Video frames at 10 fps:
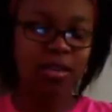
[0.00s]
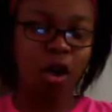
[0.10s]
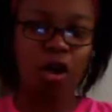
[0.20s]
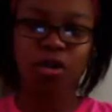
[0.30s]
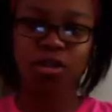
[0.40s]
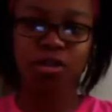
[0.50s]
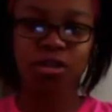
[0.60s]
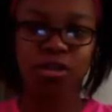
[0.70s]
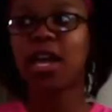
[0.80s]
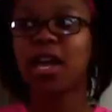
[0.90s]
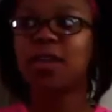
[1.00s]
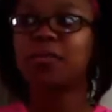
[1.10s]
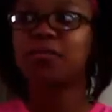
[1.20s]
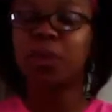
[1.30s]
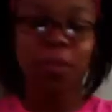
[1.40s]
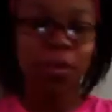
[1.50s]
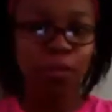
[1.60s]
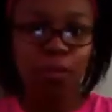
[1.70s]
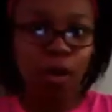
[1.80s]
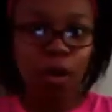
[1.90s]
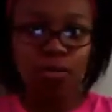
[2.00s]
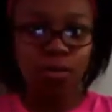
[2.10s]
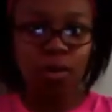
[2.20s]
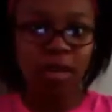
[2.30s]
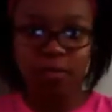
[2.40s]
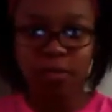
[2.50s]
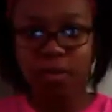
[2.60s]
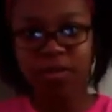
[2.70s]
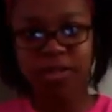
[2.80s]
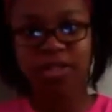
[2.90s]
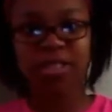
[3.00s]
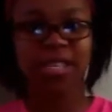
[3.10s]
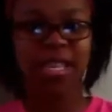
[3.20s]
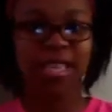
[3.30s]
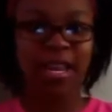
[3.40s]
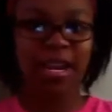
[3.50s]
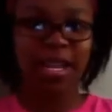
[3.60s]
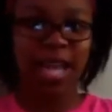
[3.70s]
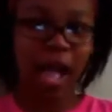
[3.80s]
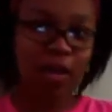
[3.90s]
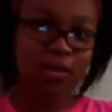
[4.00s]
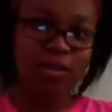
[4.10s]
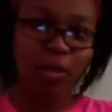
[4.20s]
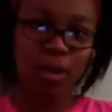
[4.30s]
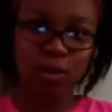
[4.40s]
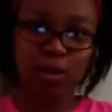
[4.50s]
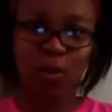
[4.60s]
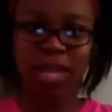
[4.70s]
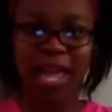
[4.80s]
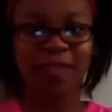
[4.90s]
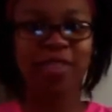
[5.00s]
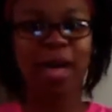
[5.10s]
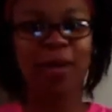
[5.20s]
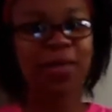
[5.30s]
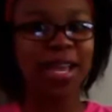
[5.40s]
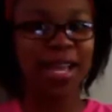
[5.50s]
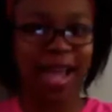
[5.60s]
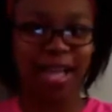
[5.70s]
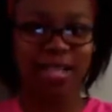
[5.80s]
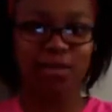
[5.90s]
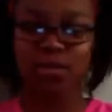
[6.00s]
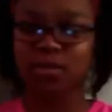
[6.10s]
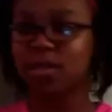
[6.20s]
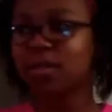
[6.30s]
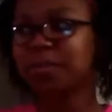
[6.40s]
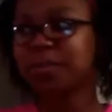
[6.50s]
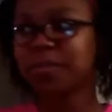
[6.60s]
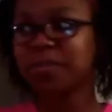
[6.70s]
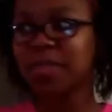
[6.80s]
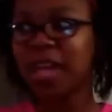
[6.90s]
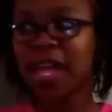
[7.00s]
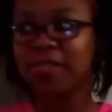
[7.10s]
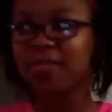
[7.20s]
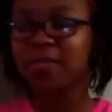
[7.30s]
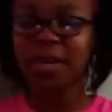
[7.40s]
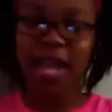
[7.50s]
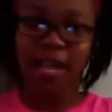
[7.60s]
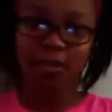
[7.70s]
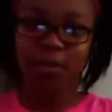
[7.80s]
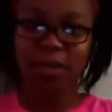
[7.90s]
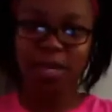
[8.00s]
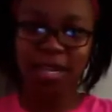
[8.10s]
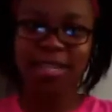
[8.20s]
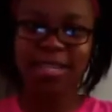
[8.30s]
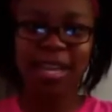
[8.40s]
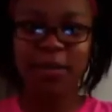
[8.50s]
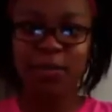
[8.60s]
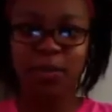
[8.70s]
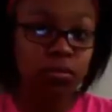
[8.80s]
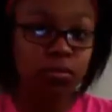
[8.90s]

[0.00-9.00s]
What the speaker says: harsh. Some people do have privileges, and it allows them to go through life without being hassled. I've been hassled plenty of times.